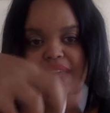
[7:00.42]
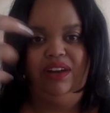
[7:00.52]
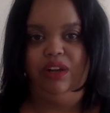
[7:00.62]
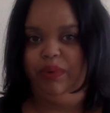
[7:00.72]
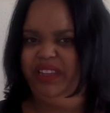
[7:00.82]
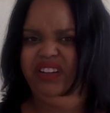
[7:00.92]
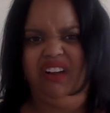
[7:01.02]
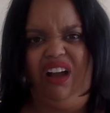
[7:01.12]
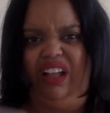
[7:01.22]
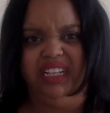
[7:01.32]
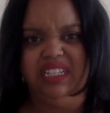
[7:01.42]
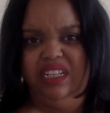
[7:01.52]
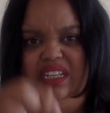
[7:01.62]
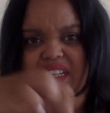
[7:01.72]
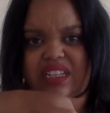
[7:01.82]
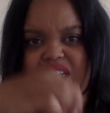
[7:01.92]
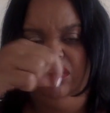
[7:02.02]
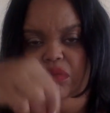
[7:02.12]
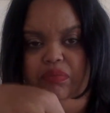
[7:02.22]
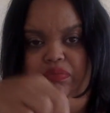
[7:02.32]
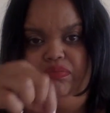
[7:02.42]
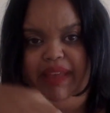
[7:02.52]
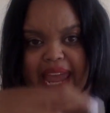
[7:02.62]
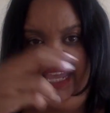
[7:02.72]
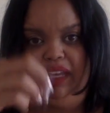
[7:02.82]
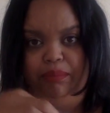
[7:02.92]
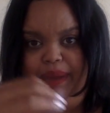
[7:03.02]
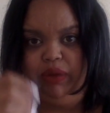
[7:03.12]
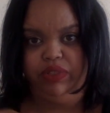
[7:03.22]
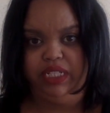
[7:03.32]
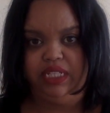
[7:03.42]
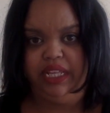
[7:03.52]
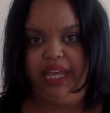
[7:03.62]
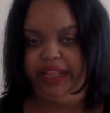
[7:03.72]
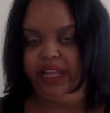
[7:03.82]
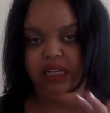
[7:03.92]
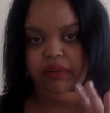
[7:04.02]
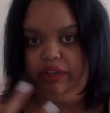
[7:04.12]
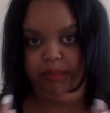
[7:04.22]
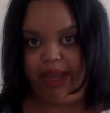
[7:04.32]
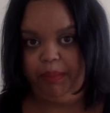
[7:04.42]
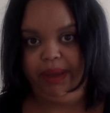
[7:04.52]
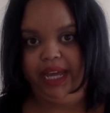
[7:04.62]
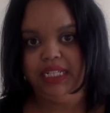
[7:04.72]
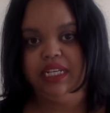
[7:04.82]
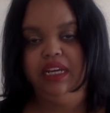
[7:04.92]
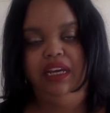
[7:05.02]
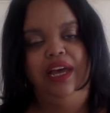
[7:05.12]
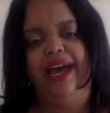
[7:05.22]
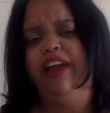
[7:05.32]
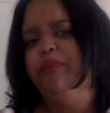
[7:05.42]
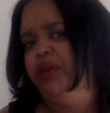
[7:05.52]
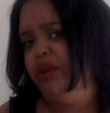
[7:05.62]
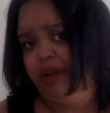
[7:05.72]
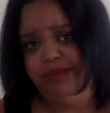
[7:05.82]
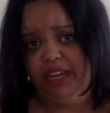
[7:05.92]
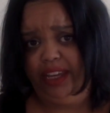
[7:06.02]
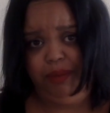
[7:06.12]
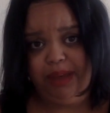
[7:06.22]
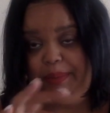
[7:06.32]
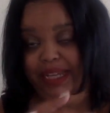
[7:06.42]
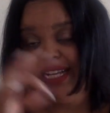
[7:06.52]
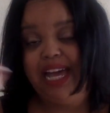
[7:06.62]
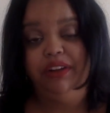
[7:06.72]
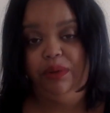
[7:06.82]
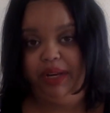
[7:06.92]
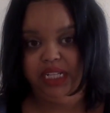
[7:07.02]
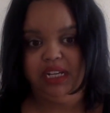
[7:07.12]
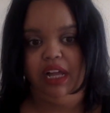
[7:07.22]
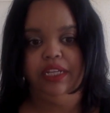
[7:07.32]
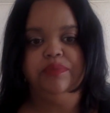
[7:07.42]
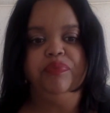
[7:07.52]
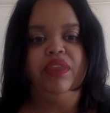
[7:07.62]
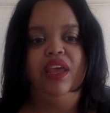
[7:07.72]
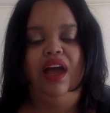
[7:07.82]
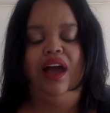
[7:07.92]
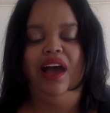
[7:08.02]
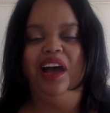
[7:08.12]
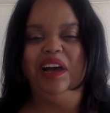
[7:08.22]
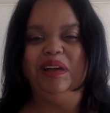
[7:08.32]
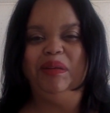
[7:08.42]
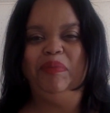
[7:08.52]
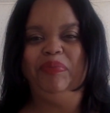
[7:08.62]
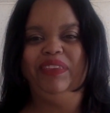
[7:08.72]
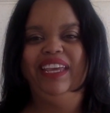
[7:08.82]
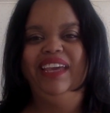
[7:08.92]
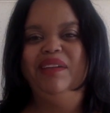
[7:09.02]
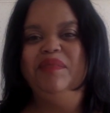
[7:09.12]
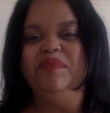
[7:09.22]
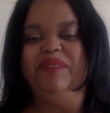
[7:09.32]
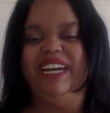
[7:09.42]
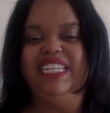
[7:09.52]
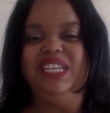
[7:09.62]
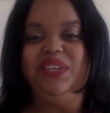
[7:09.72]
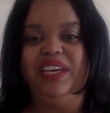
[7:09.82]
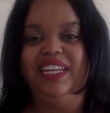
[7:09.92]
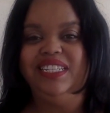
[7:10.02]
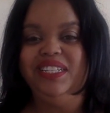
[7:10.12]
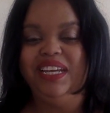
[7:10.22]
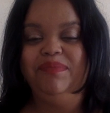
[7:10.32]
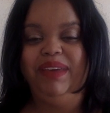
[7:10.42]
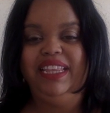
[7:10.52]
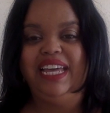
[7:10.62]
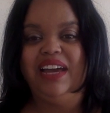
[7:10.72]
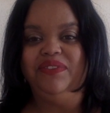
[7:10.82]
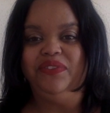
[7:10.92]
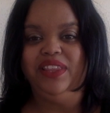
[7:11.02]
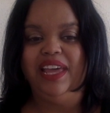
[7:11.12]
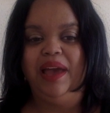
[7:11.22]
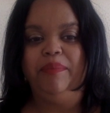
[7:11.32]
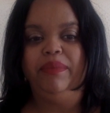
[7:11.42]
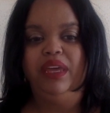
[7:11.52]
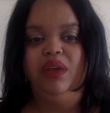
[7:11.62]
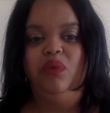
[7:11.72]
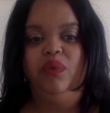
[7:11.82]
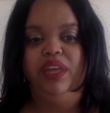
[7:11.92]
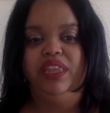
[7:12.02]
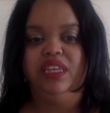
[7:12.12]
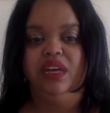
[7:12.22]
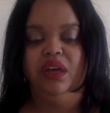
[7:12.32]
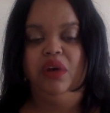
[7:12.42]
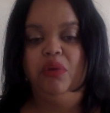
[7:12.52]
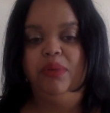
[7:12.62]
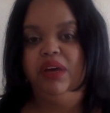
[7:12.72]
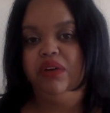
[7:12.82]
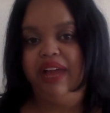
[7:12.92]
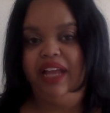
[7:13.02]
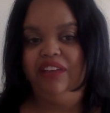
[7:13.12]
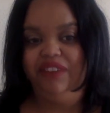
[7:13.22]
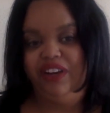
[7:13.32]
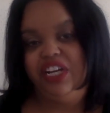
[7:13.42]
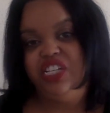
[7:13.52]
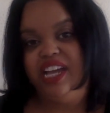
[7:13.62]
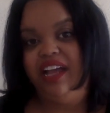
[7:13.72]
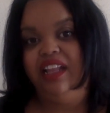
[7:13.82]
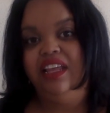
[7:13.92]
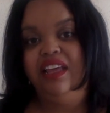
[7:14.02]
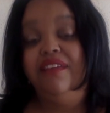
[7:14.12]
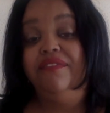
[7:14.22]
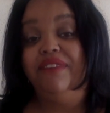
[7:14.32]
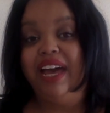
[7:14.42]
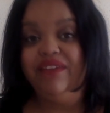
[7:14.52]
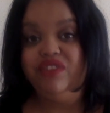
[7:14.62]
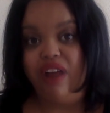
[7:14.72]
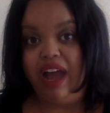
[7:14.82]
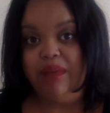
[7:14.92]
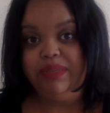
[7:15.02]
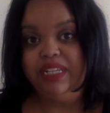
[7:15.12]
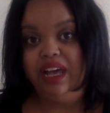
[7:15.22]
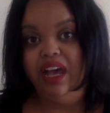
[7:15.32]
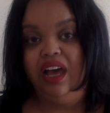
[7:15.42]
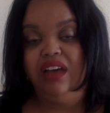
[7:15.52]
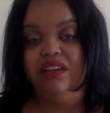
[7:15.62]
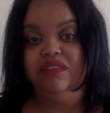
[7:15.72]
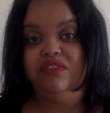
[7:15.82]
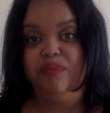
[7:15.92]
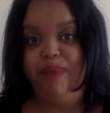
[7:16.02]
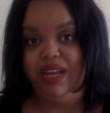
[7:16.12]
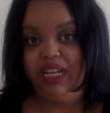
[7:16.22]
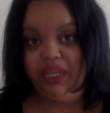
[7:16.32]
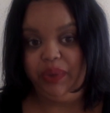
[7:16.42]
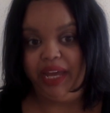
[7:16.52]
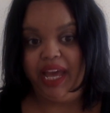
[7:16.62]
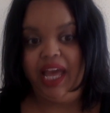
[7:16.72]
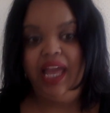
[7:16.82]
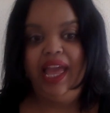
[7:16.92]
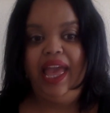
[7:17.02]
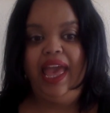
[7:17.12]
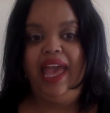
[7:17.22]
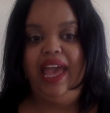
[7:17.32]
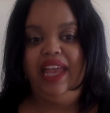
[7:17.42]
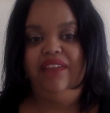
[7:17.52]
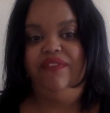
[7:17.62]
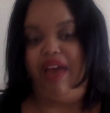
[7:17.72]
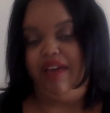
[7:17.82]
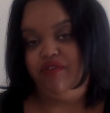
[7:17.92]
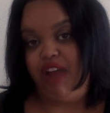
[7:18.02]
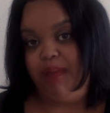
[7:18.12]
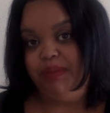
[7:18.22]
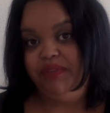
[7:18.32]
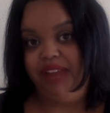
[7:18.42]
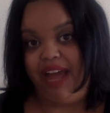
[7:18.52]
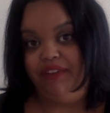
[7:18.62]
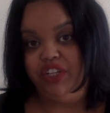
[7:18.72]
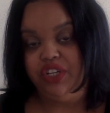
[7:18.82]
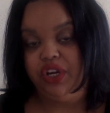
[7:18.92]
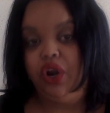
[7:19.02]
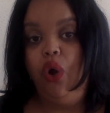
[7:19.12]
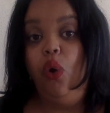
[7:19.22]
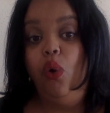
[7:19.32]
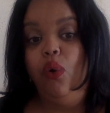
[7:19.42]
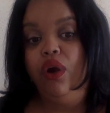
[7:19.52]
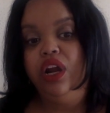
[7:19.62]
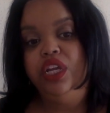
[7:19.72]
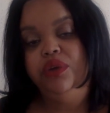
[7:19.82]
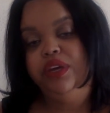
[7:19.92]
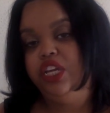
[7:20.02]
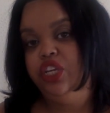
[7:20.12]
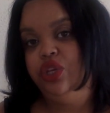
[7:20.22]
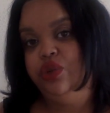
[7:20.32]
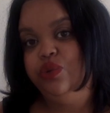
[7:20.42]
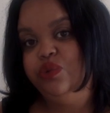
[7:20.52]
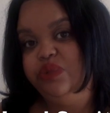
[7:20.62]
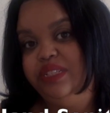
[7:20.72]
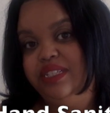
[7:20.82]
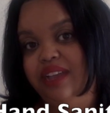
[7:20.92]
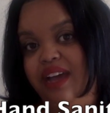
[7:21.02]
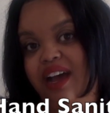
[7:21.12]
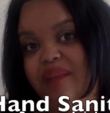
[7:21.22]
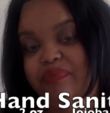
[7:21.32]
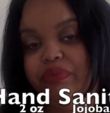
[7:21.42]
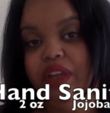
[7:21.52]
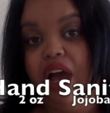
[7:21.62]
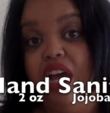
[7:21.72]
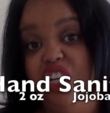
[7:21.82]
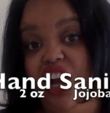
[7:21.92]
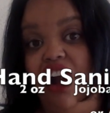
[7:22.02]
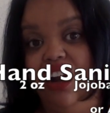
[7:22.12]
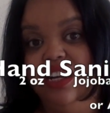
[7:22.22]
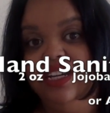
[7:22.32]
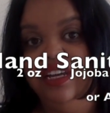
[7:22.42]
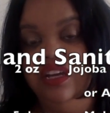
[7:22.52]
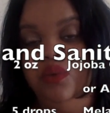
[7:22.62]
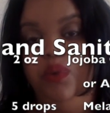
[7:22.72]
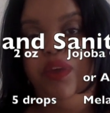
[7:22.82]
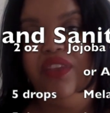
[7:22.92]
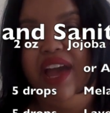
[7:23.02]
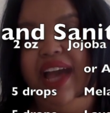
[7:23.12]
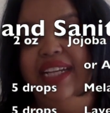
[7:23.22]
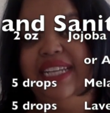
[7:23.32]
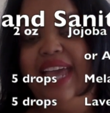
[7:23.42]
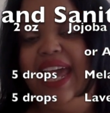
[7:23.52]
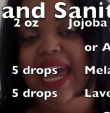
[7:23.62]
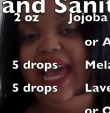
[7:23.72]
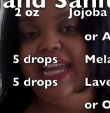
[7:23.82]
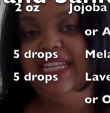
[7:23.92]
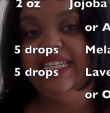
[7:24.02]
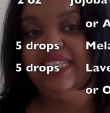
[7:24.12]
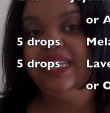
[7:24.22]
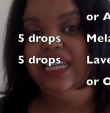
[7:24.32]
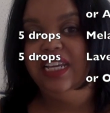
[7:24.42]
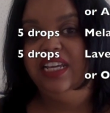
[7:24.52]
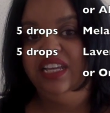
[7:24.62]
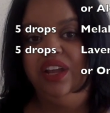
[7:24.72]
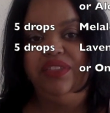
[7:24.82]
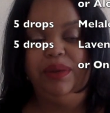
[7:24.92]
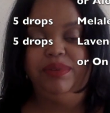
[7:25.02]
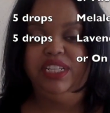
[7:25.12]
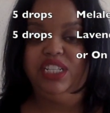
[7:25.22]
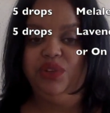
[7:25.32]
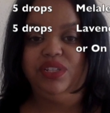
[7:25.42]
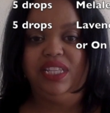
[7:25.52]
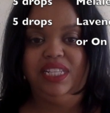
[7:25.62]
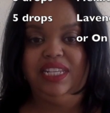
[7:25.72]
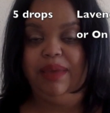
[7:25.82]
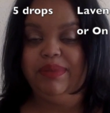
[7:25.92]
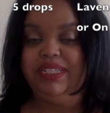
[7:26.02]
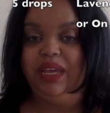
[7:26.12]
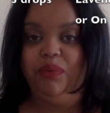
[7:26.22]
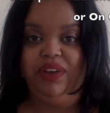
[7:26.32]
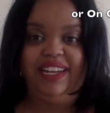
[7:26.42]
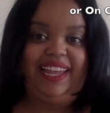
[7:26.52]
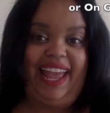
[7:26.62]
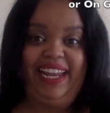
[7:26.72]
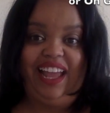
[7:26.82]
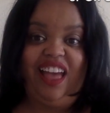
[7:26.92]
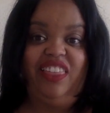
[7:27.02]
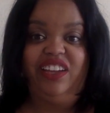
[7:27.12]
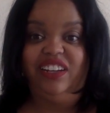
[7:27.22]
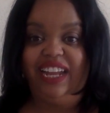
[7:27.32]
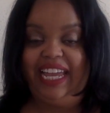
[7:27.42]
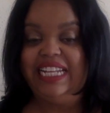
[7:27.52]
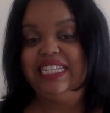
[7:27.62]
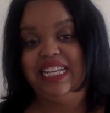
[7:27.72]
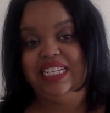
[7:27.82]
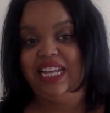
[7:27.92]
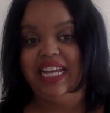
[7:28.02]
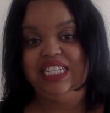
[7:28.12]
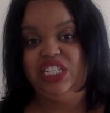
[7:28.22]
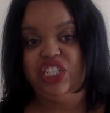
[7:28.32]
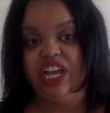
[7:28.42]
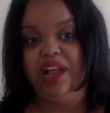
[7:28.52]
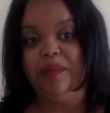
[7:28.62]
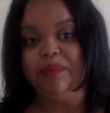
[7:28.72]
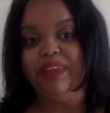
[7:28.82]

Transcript: I don't know what they're called, the little hanging pouches thing that go in their backpacks. I hope you know what I'm talking about because I don't know what it's called. But so you can make that for them with the jojoba or aloe vera gel, 5 drops of melaleuca, and 5 drops of lavender, or you can use On Guard with that, and they would just use it the same as they would any other hand sanitizing gel.